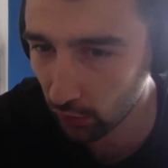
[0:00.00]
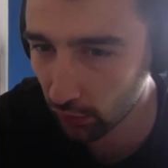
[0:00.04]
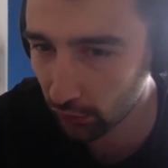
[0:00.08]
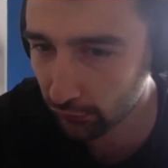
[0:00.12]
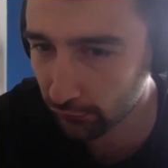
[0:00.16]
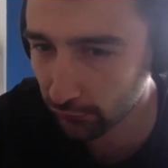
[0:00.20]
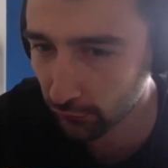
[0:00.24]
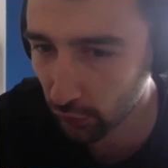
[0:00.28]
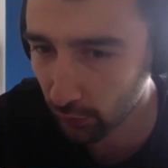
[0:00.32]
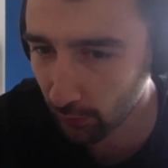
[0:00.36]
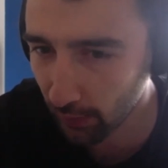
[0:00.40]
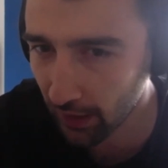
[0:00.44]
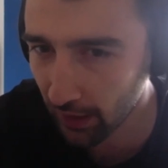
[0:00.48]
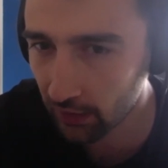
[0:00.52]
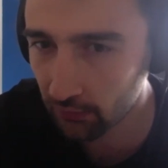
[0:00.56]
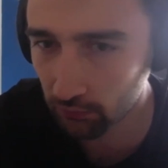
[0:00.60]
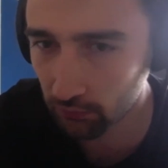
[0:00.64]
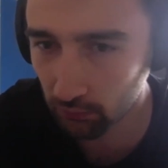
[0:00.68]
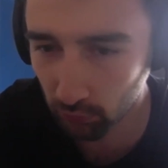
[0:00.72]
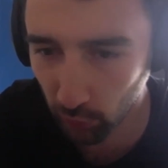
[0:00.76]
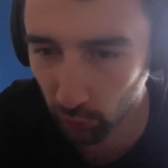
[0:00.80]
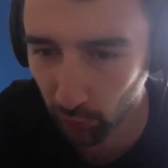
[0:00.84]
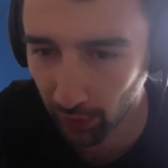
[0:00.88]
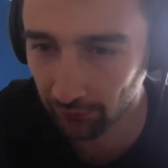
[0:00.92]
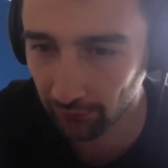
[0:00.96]
format.
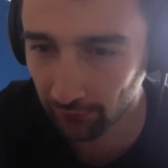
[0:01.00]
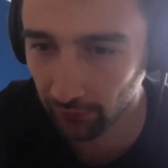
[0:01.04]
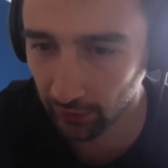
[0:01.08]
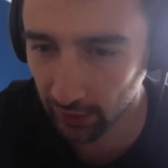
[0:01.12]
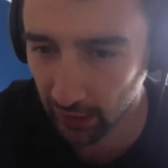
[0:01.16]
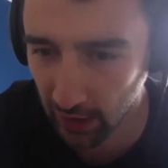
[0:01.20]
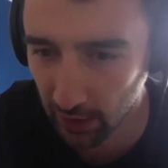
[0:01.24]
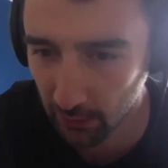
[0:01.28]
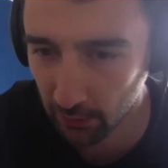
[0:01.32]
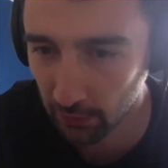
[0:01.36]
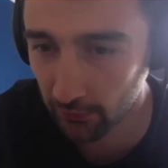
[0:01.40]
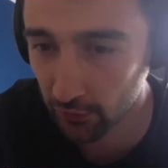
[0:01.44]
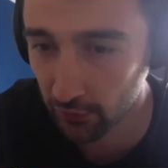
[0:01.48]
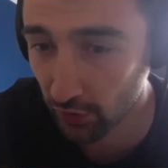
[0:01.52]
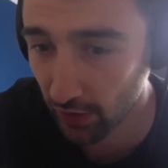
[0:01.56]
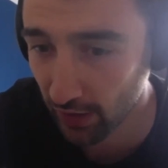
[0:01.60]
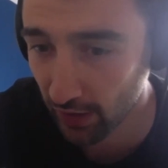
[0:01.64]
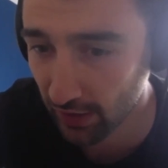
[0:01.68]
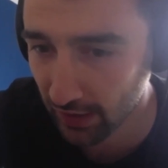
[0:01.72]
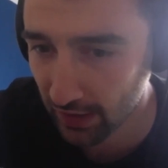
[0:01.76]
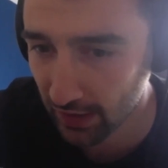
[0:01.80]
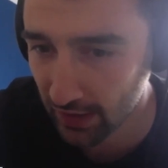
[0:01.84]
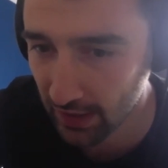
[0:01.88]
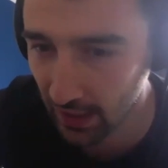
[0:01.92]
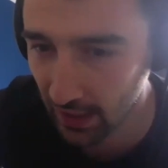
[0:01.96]
We'll have like a couple of
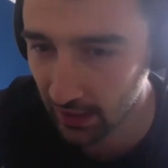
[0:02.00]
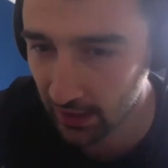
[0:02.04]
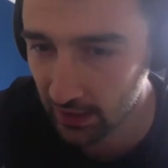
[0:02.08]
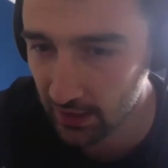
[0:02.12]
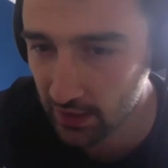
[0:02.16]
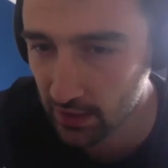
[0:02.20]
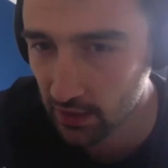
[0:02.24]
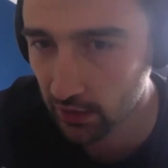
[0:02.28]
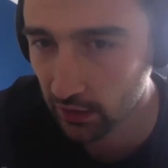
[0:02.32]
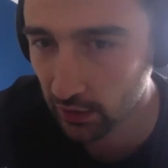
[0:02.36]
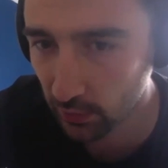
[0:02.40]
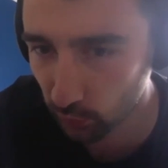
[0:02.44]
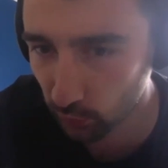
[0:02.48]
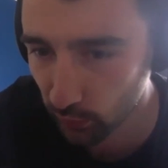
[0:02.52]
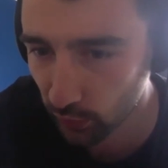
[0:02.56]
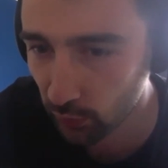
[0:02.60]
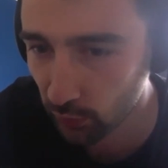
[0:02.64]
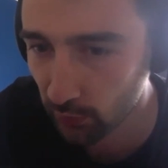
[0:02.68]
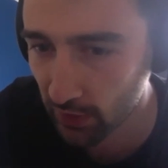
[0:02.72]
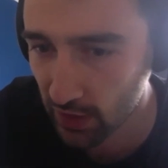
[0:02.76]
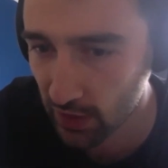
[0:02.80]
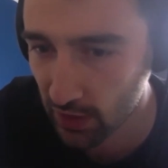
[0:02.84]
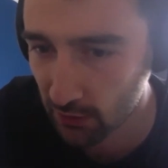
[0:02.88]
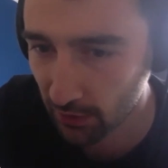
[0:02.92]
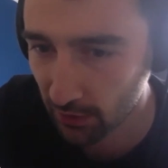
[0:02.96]
training days that will
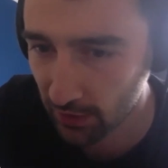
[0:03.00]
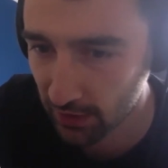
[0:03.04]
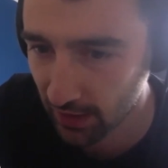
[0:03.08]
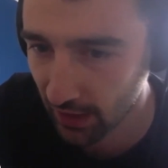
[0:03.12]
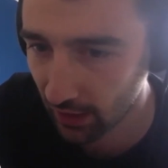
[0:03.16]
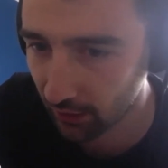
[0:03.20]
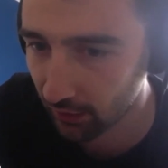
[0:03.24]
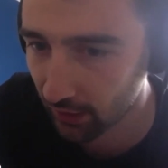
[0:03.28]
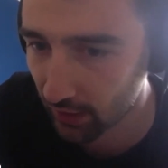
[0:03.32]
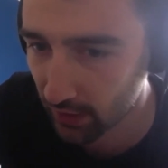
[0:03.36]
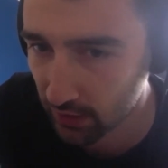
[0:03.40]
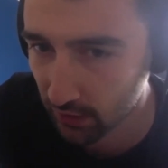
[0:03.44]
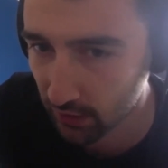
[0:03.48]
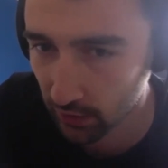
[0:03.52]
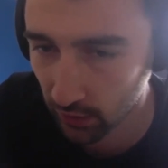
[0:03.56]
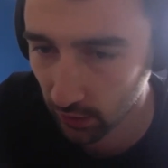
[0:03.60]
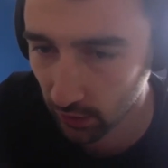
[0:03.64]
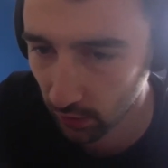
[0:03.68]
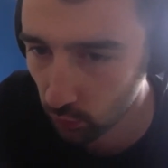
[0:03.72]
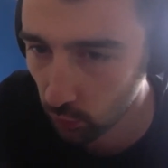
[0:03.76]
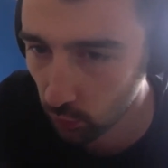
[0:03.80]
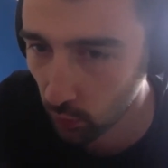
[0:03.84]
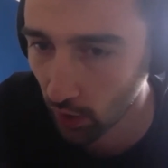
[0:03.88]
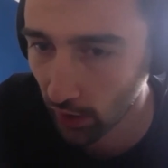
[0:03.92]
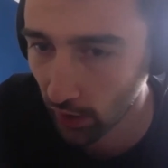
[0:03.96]
be split out into,
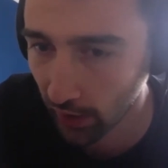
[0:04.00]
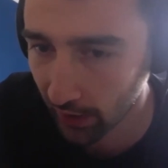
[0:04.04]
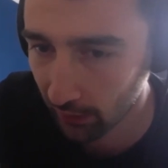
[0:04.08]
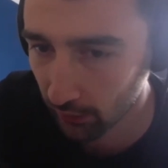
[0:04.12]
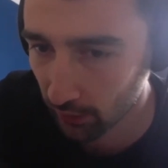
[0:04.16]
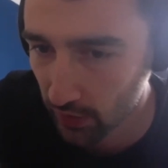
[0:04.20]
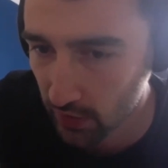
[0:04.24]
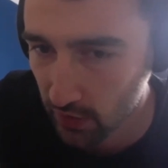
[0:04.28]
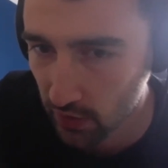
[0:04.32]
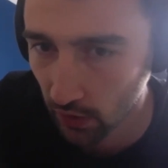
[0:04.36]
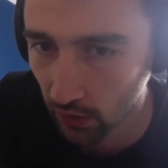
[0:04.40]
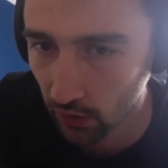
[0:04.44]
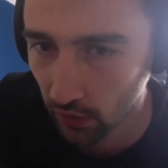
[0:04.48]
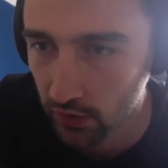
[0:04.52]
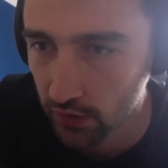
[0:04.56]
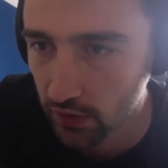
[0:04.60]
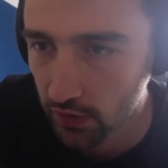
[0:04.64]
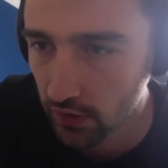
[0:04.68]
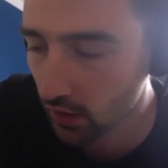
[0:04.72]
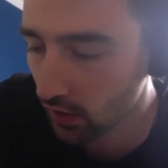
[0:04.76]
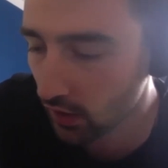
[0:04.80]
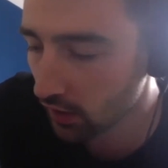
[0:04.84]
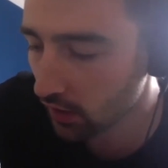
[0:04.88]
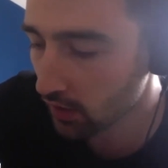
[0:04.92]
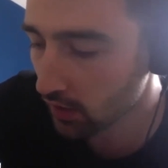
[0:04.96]
1 hour slots
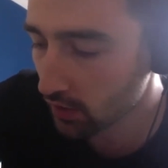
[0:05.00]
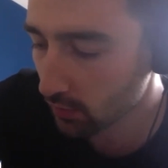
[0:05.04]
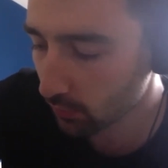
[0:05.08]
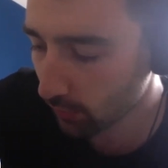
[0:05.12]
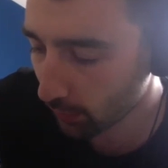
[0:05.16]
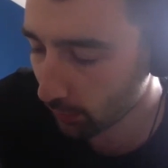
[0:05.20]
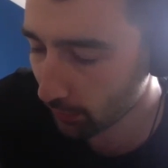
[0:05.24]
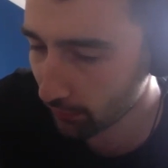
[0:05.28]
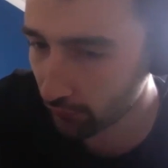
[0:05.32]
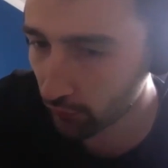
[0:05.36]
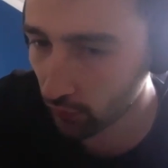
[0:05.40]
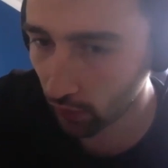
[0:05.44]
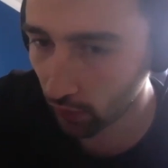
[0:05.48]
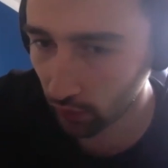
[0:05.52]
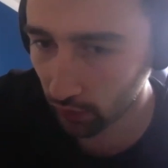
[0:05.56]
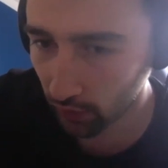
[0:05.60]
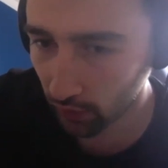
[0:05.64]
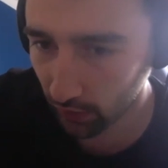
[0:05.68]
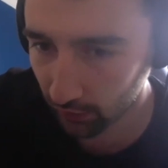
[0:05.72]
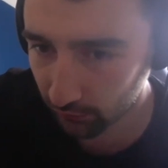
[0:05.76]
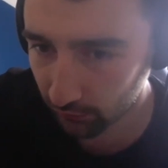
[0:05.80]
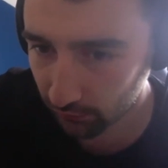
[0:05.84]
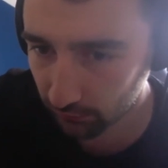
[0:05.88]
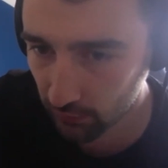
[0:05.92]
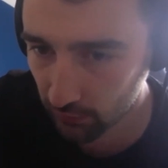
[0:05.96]
where we've got
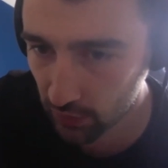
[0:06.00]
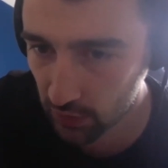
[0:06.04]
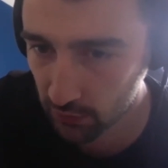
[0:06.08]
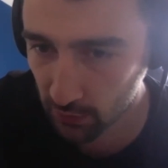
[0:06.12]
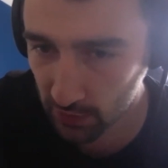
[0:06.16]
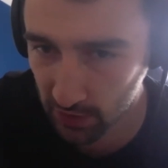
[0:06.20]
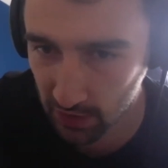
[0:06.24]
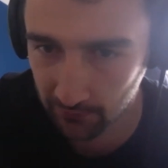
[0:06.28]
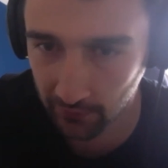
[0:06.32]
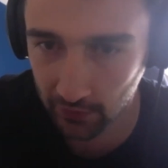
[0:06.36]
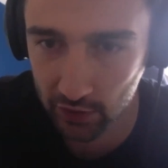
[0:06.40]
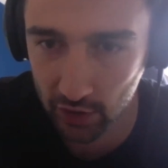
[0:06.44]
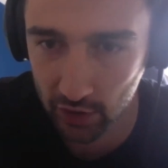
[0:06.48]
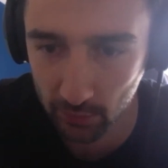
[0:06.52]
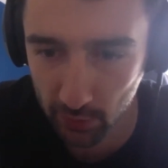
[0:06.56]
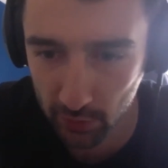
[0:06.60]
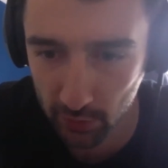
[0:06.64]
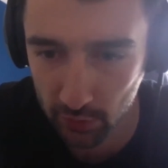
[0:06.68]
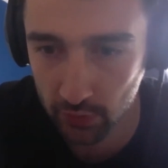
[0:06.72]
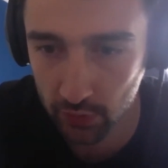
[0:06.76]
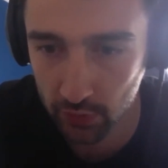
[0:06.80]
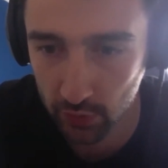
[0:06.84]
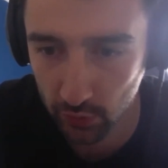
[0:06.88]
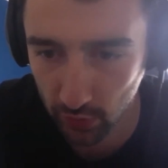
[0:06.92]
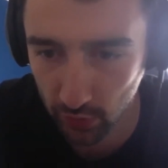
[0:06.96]
kind of specific topics
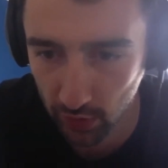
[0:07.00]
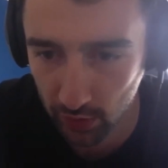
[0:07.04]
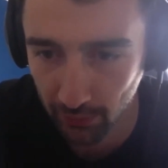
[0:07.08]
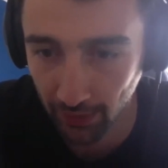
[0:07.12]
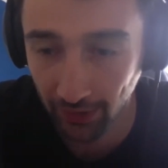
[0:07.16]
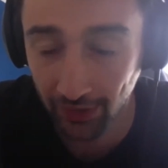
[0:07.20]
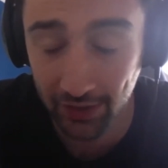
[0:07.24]
we're talking about.